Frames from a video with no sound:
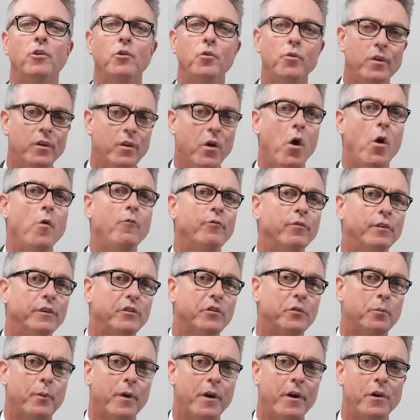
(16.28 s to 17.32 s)
you can hopefully
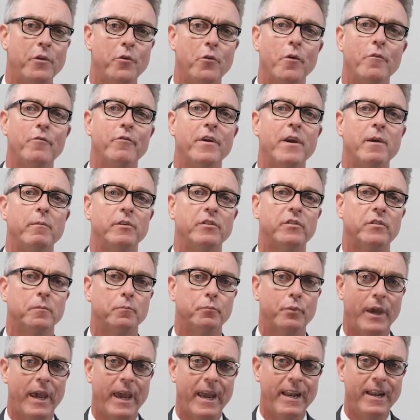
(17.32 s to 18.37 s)
spare your family some
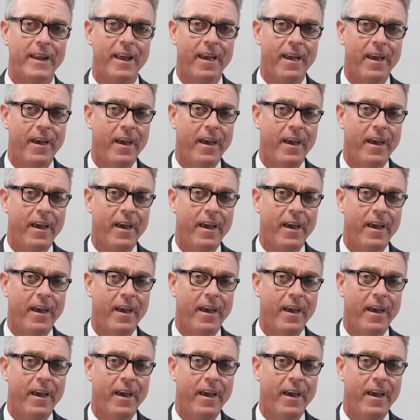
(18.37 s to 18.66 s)
pain